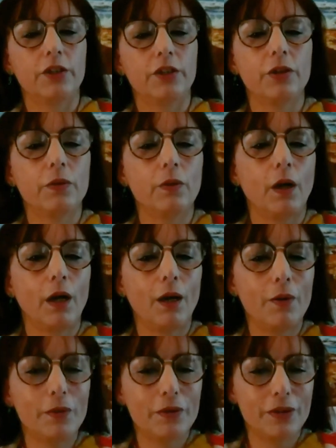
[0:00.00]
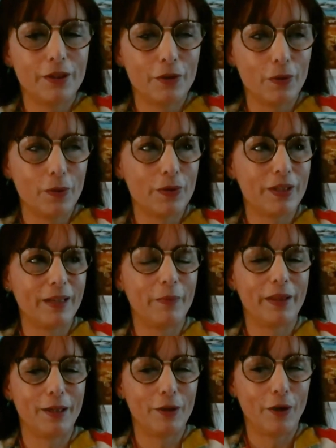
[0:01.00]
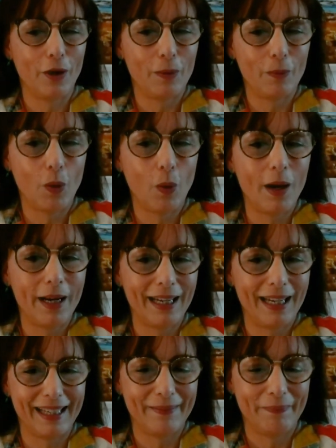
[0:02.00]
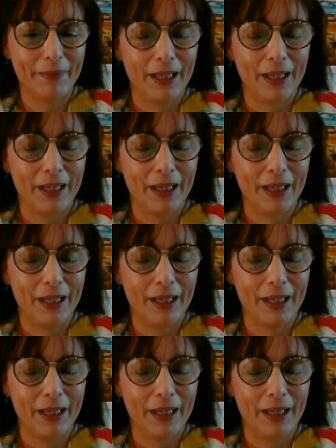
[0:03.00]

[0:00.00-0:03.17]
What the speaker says: to close the doors within your home quietly.